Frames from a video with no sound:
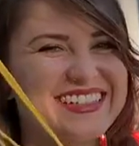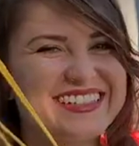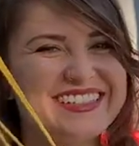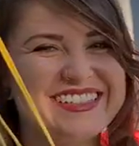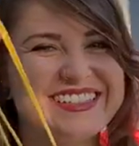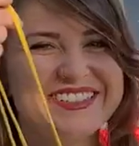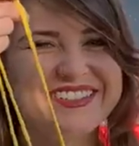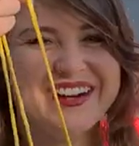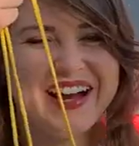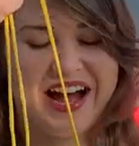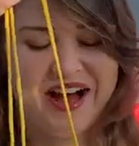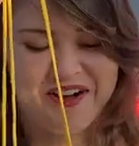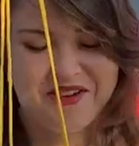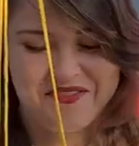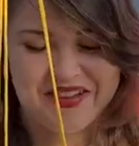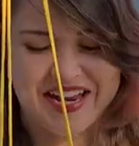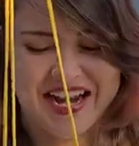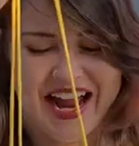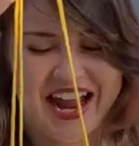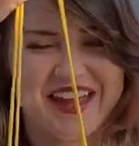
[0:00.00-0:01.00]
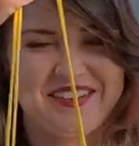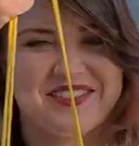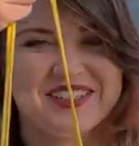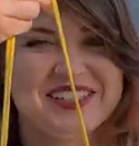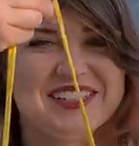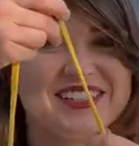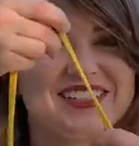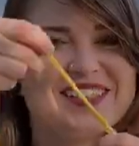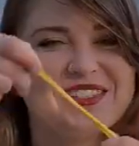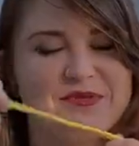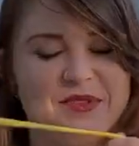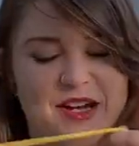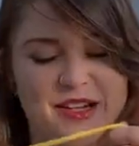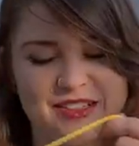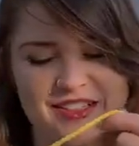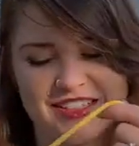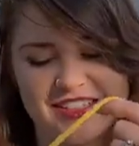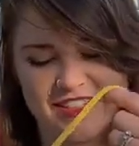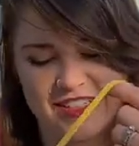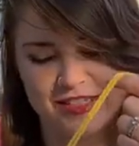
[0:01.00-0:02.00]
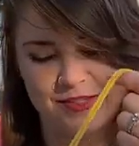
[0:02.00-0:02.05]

a new helmet. I haven't smelled this